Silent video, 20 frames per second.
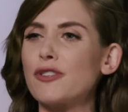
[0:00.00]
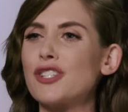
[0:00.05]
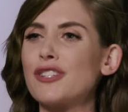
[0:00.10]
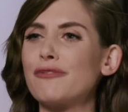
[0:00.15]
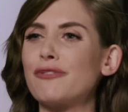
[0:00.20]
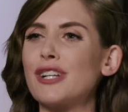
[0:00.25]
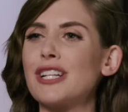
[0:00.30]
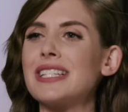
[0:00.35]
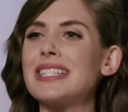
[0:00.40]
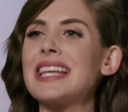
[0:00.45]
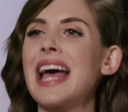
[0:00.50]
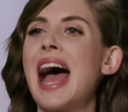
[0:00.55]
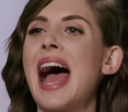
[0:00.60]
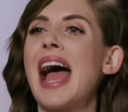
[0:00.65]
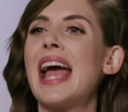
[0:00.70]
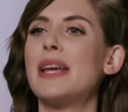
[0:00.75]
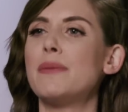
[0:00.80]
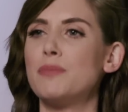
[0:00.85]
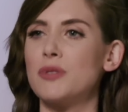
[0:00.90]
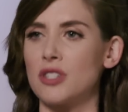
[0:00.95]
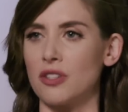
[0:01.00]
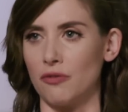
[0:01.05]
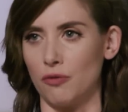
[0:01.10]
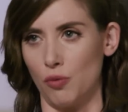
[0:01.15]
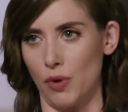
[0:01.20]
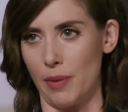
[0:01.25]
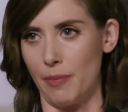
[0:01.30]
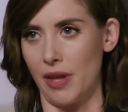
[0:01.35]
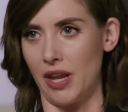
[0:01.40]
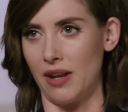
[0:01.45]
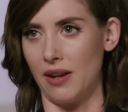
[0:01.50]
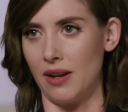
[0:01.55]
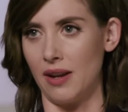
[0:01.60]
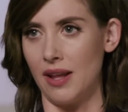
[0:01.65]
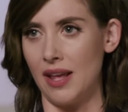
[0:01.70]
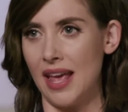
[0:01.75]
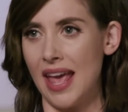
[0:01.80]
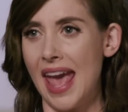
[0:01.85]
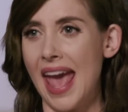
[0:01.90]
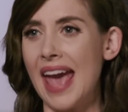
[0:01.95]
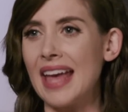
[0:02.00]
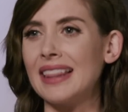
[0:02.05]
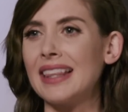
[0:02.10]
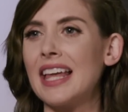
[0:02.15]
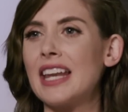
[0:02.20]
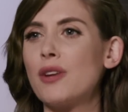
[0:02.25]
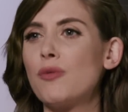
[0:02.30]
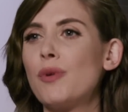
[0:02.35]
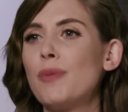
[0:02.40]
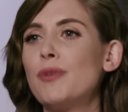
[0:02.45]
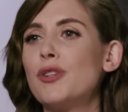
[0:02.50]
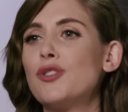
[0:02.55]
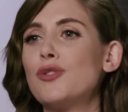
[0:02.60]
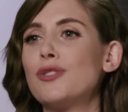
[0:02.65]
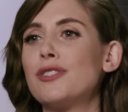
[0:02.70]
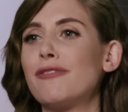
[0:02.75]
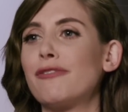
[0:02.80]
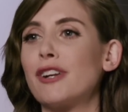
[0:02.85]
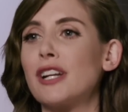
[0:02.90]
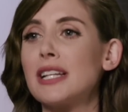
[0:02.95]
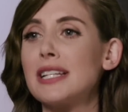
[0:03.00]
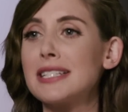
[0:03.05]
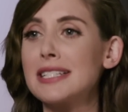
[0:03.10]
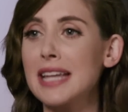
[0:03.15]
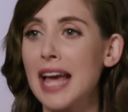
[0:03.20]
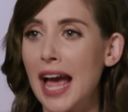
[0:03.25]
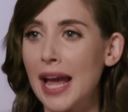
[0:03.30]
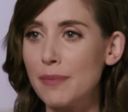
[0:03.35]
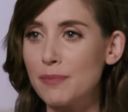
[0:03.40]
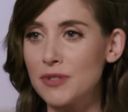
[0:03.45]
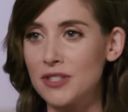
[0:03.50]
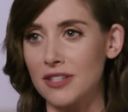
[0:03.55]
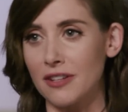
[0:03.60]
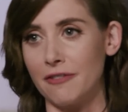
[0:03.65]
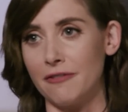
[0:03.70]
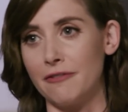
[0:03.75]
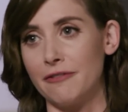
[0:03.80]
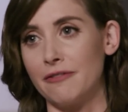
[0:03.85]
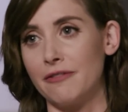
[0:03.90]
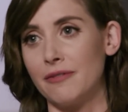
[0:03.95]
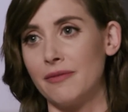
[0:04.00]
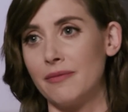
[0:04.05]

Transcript: for different types of women and letting yes. women do different types of